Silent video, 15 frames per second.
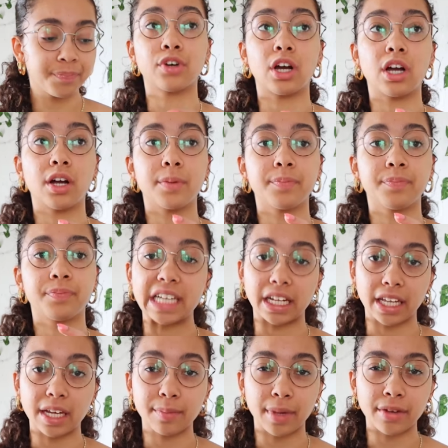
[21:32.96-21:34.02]
from
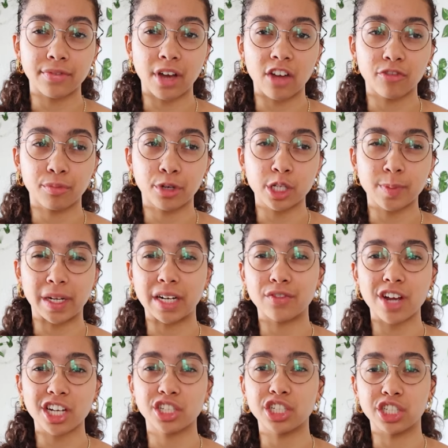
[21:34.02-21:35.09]
selling my 5 books, but I never
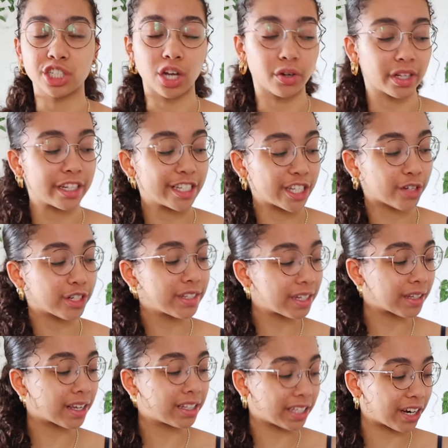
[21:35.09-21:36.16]
actually showed it. So just
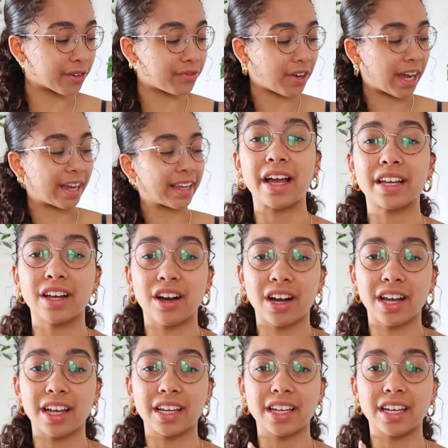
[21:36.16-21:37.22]
to clarify, I
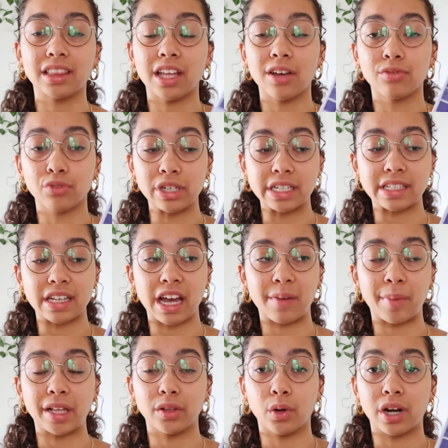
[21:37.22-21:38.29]
got Love Redesigned
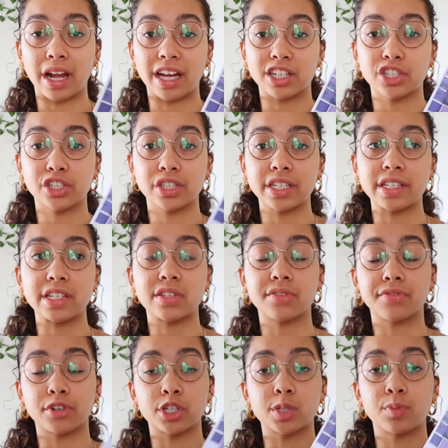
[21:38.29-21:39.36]
by Lauren Asher. This is the
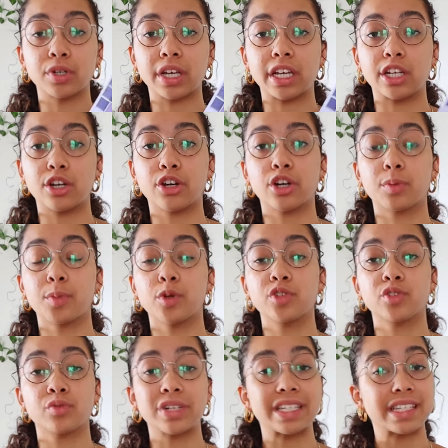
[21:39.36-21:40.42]
first book in her
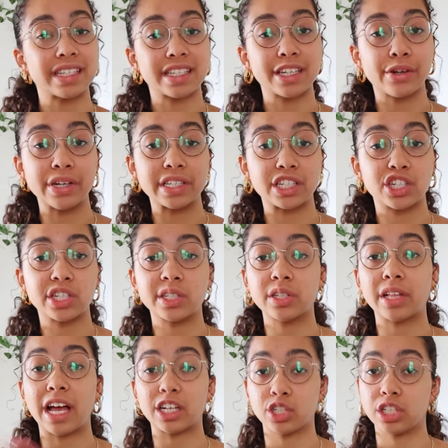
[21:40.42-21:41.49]
most recent series that she's
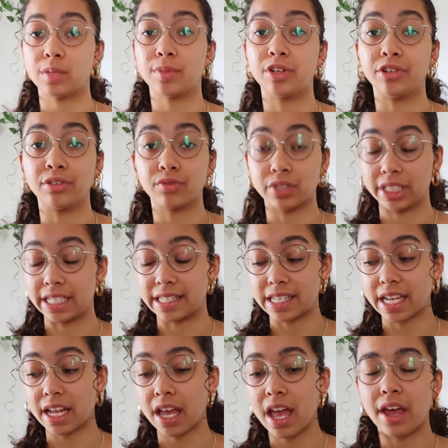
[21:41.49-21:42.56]
still actually in the middle of
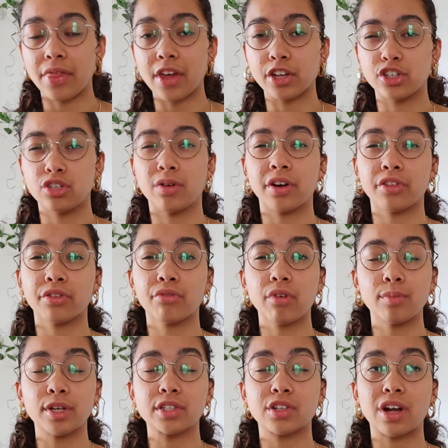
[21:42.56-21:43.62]
releasing. I think 2 out of the 3
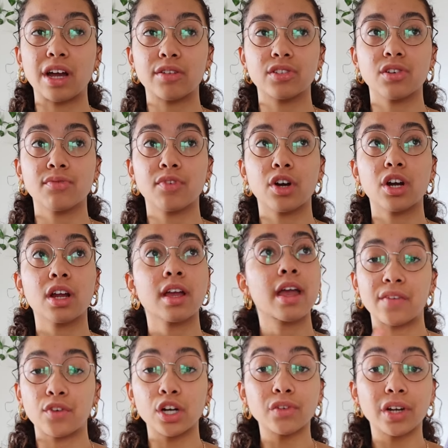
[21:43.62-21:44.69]
books are out so far.
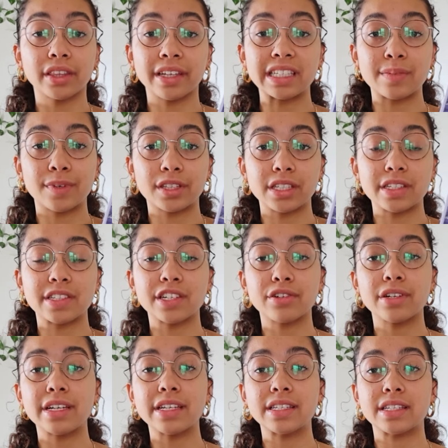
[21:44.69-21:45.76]
I've heard great things about this
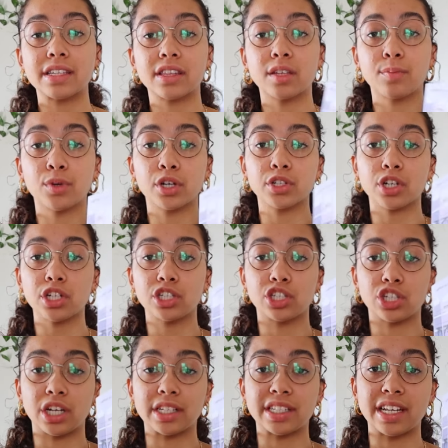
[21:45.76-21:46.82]
series. The books are
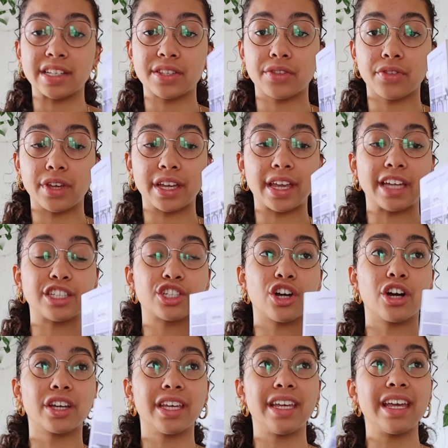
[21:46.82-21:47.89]
just as thick and
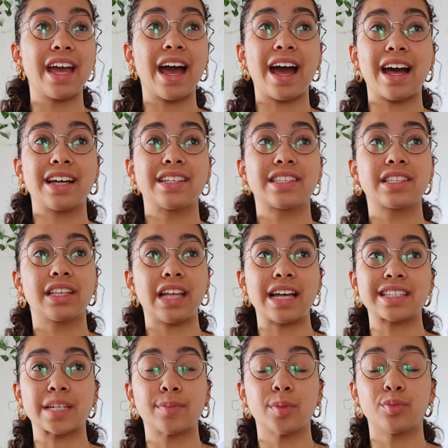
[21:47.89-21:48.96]
chunky as the
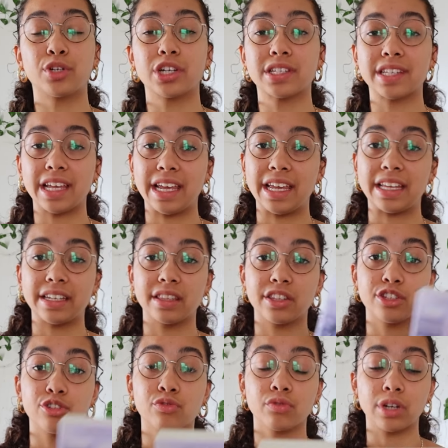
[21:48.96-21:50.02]
last couple books in
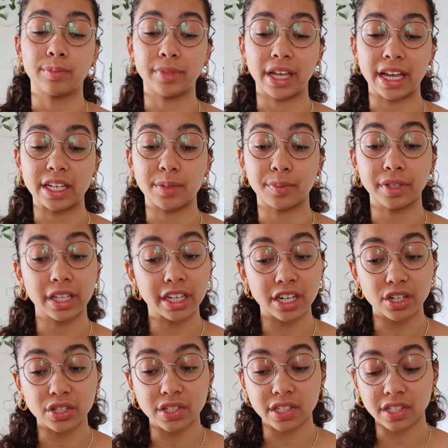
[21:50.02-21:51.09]
the Dreamland
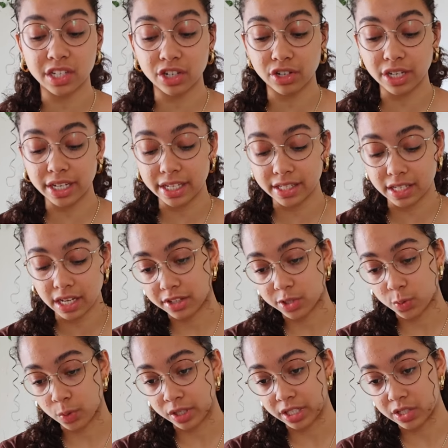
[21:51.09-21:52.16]
Billionaires series.
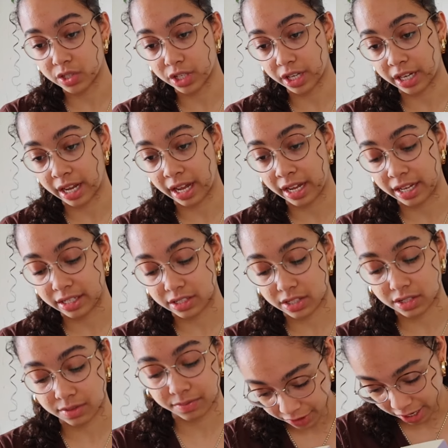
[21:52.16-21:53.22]
This one is looking
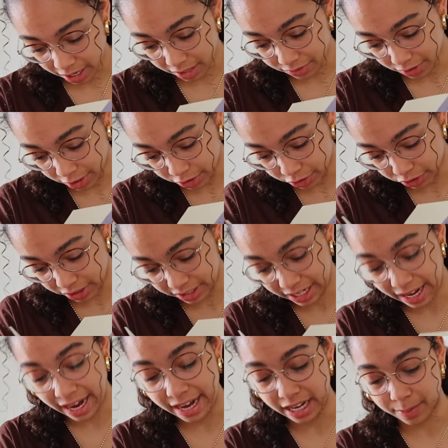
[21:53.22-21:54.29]
at
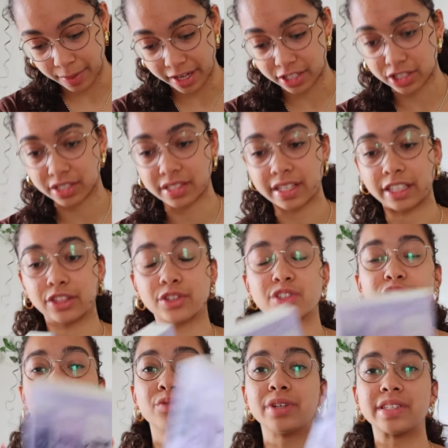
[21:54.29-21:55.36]
580 pages. Like, there's
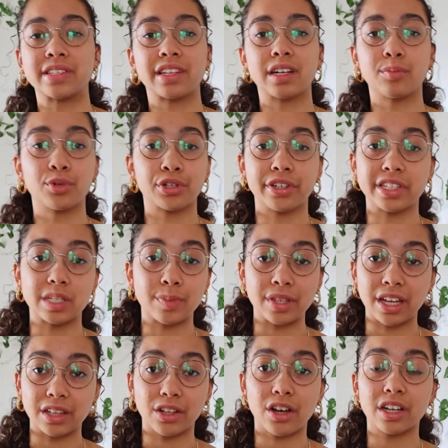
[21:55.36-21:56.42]
no reason that a book needs to be
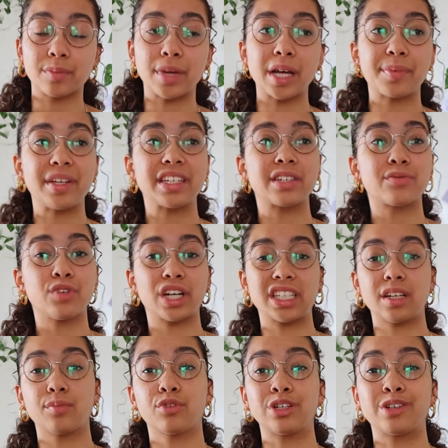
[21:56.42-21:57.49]
that long, in my opinion, for
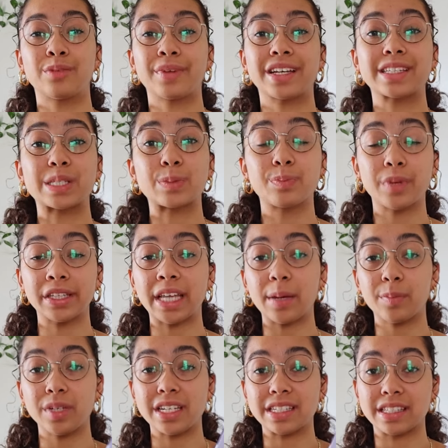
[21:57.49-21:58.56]
contemporary romance. But
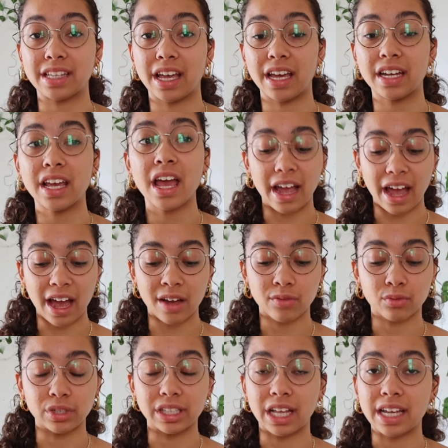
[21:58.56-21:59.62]
that being said, I have
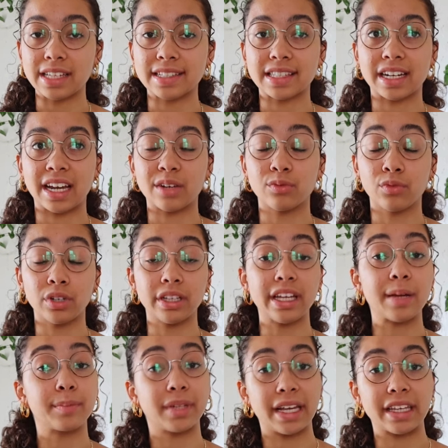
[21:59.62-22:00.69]
realized that I really
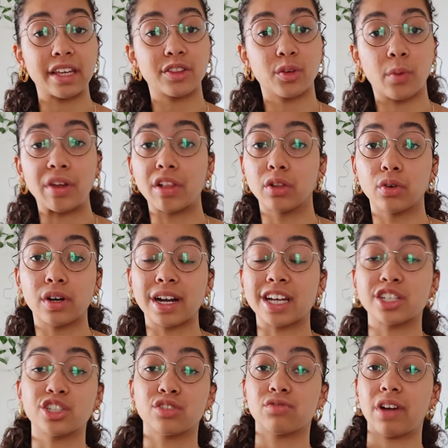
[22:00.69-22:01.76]
am liking the way that Lauren
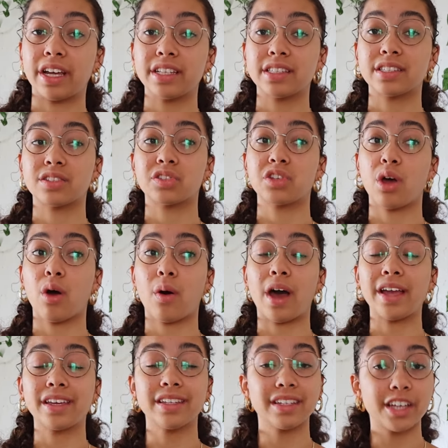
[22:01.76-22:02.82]
Asher writes, so
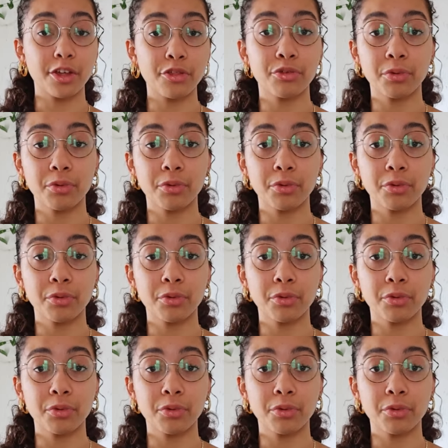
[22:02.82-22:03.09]
I can get